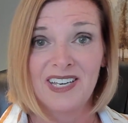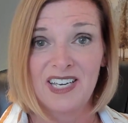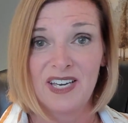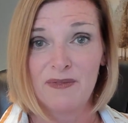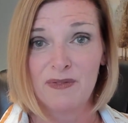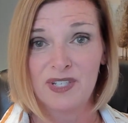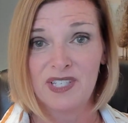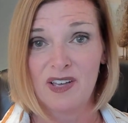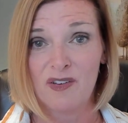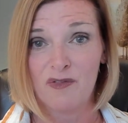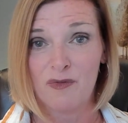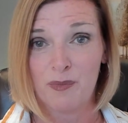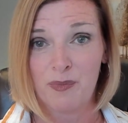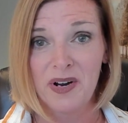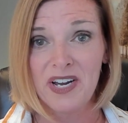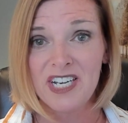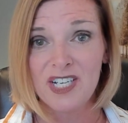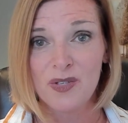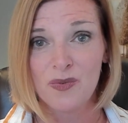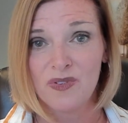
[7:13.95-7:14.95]
Give yourself
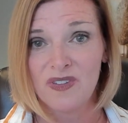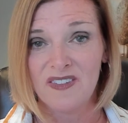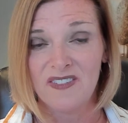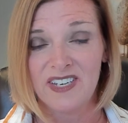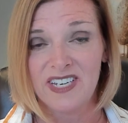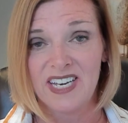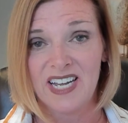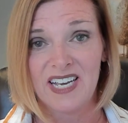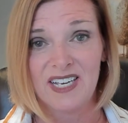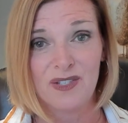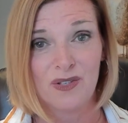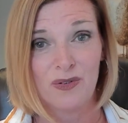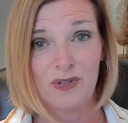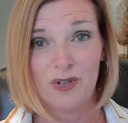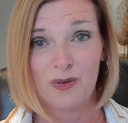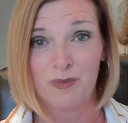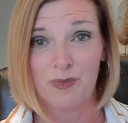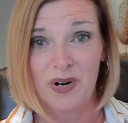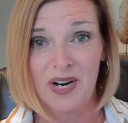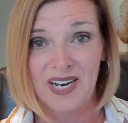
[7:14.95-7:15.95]
breaks within the day so
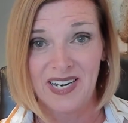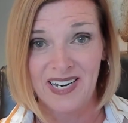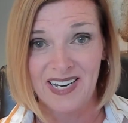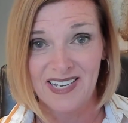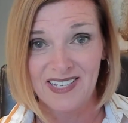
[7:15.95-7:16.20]
your brain